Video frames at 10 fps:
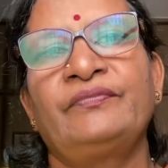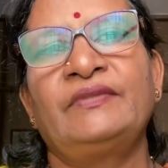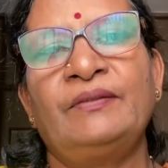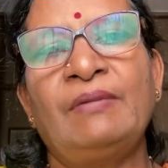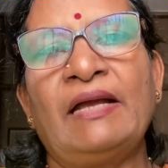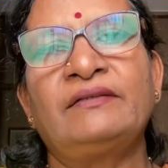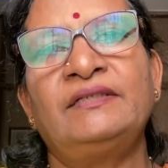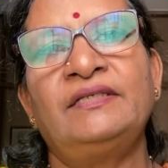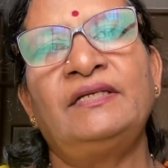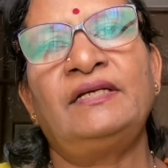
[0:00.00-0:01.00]
the
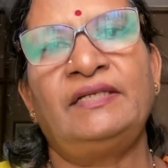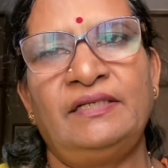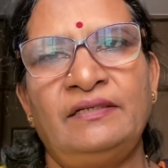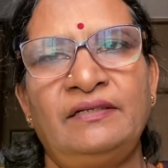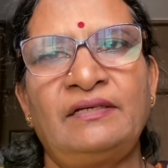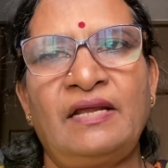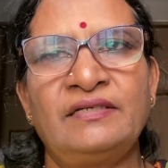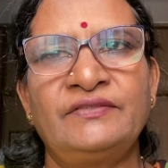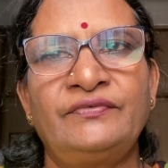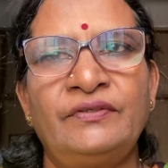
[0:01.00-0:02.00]
bacterial DNA
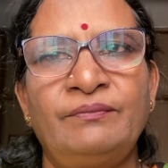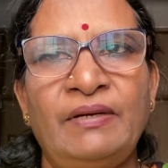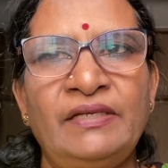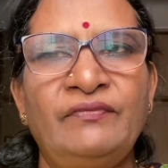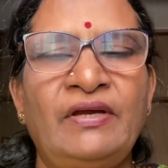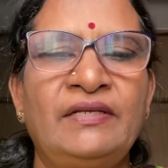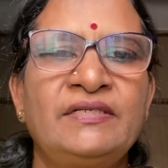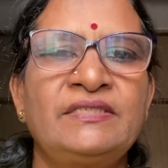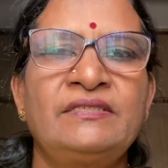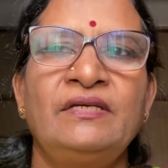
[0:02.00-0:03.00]
transferred by
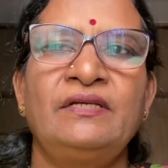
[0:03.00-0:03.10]
virus